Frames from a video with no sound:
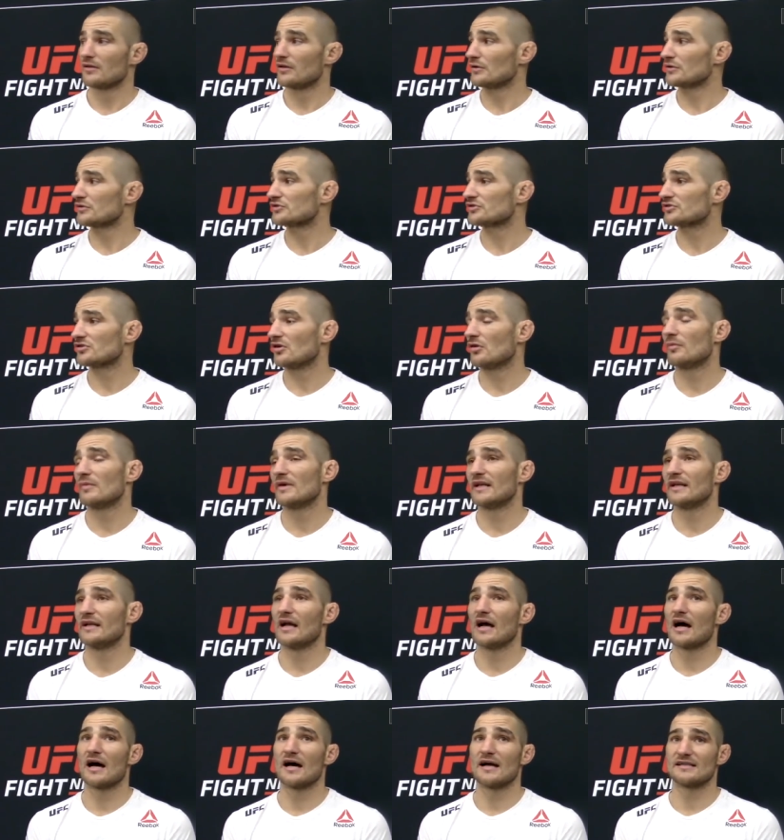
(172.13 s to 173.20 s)
there's so
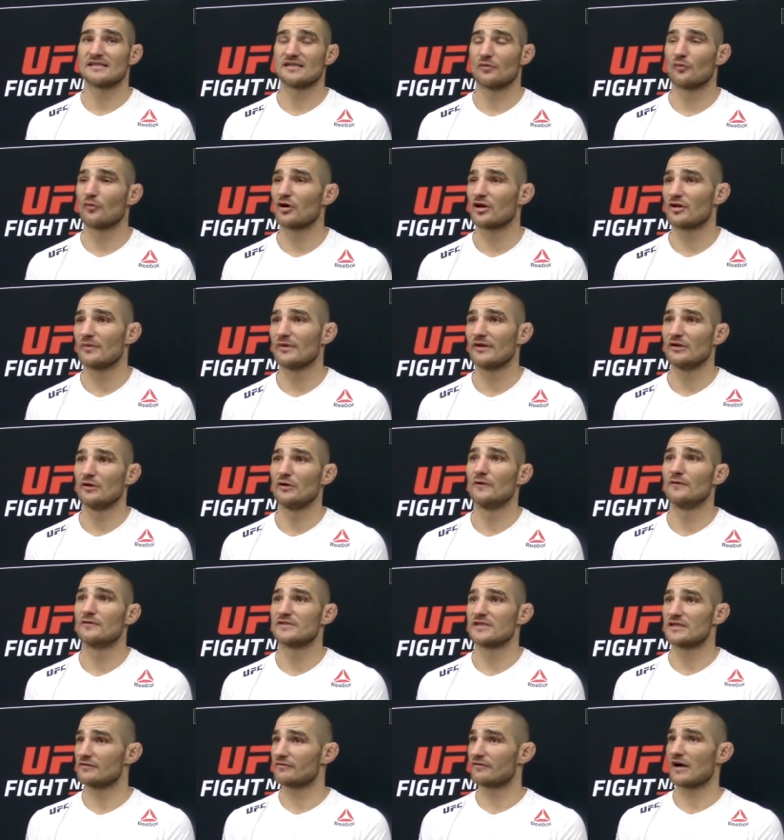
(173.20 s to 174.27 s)
many guys that want to be
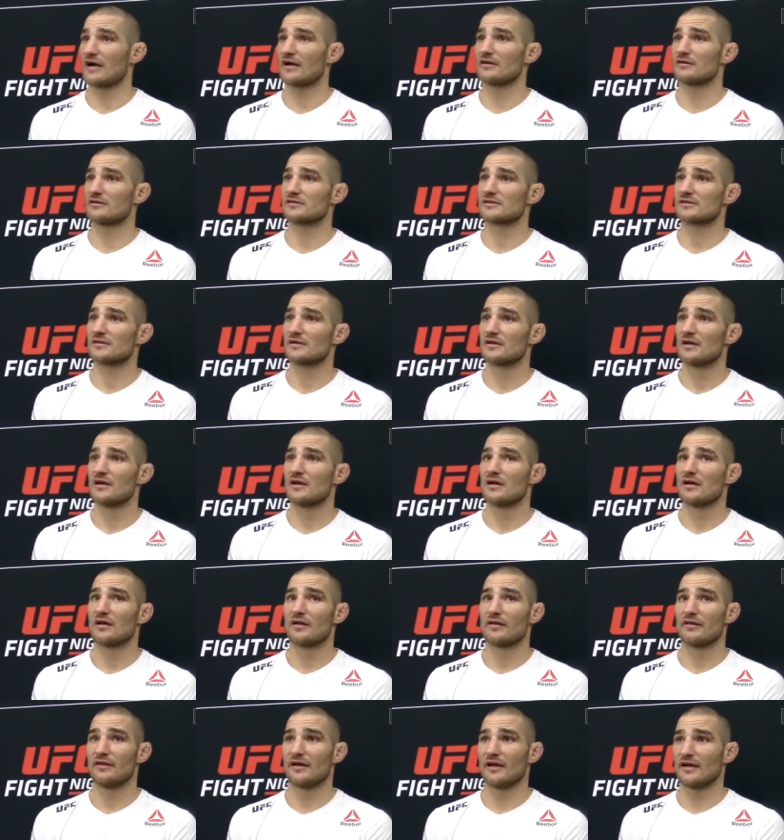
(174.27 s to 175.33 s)
UFC fighters
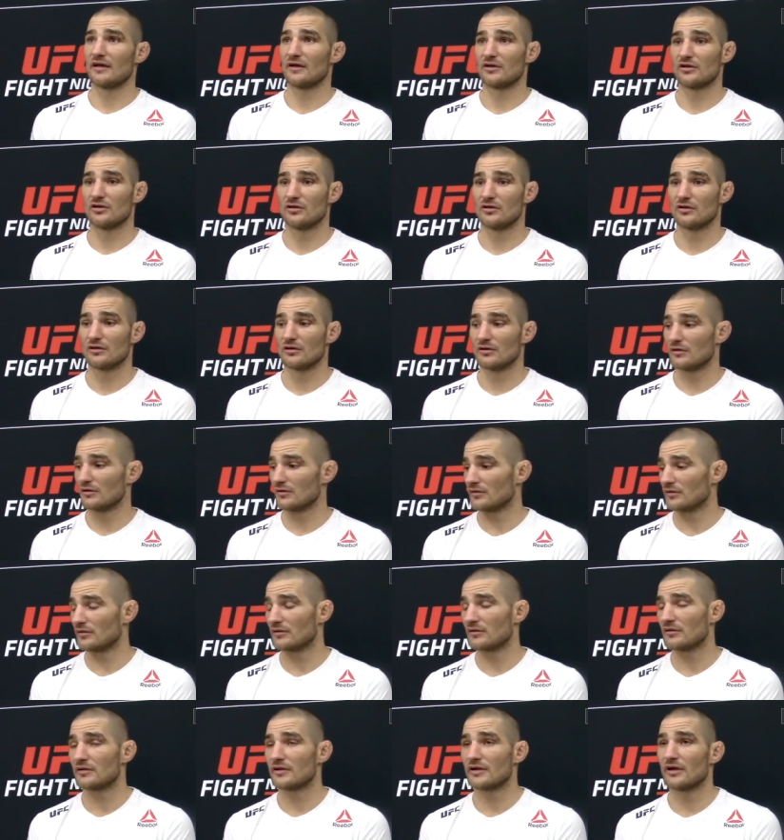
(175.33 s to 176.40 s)
that you're
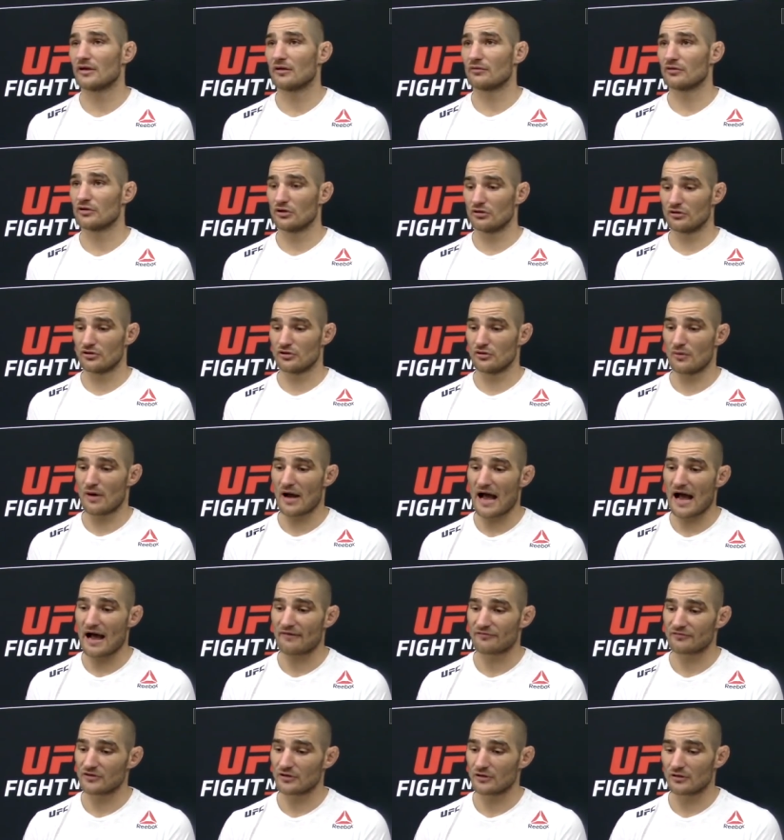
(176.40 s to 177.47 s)
you know you, you
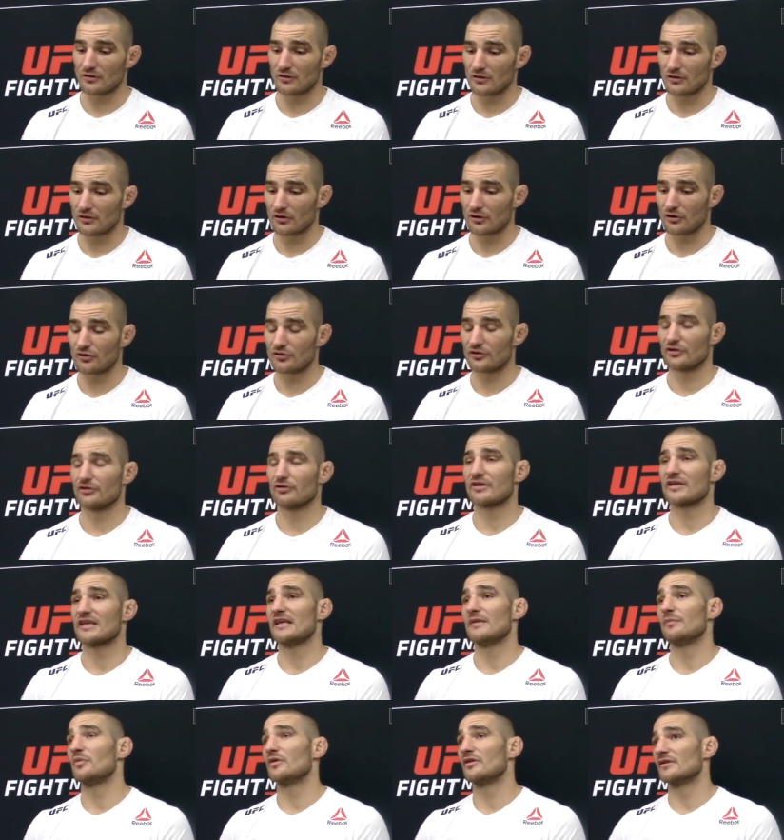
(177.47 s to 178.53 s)
have to earn your
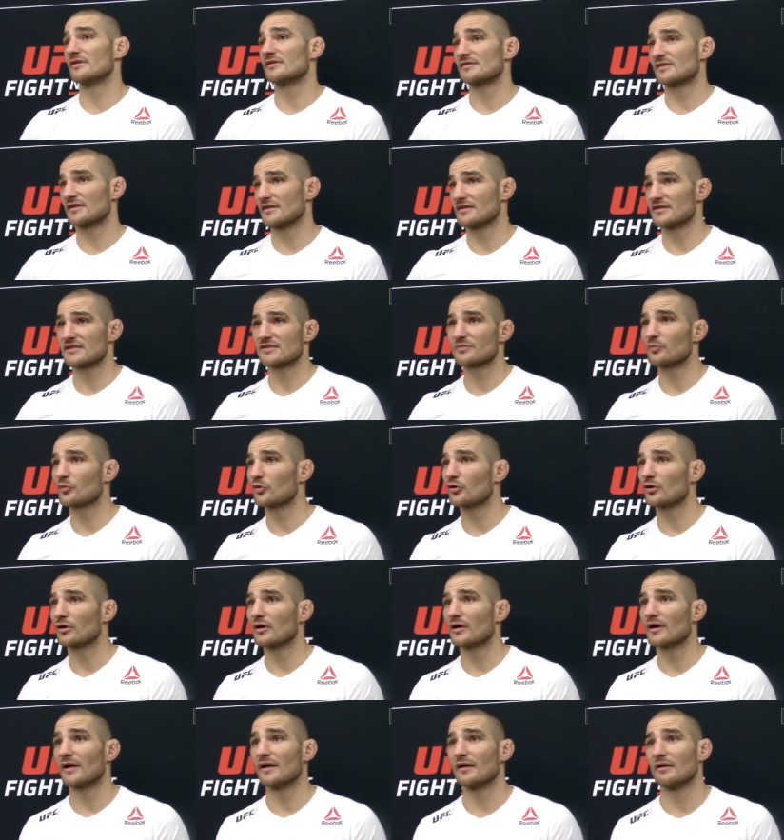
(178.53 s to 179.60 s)
keep in this in the
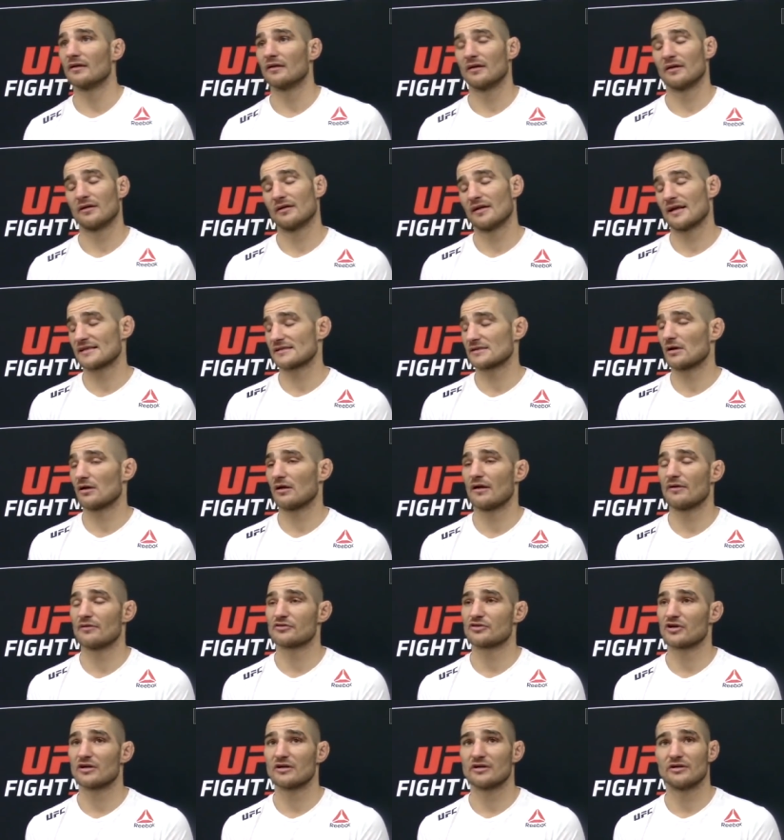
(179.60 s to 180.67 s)
sport, and and that's all I
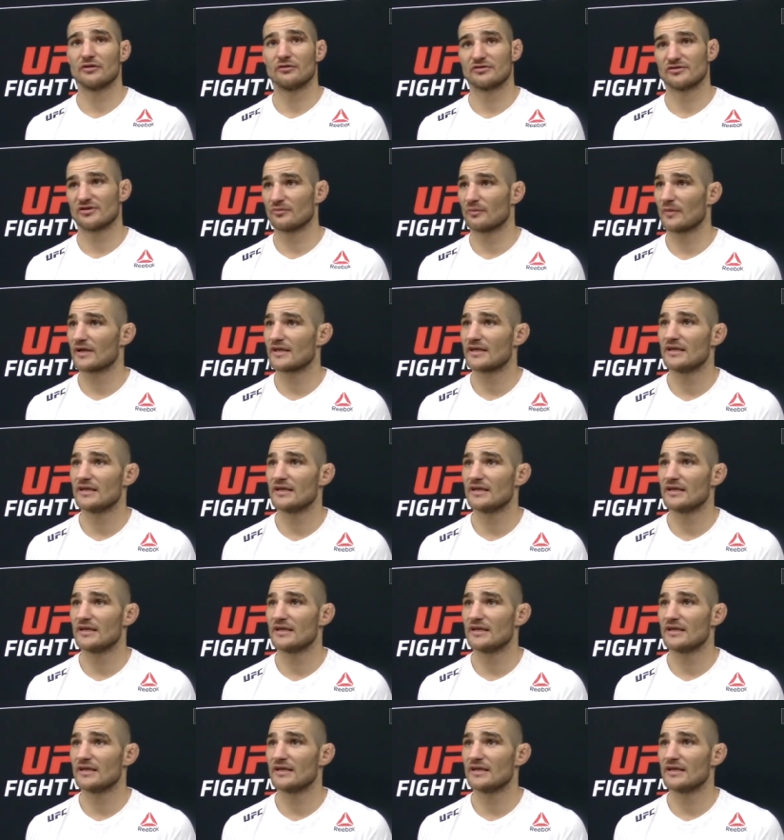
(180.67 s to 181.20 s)
was trying to do is earn my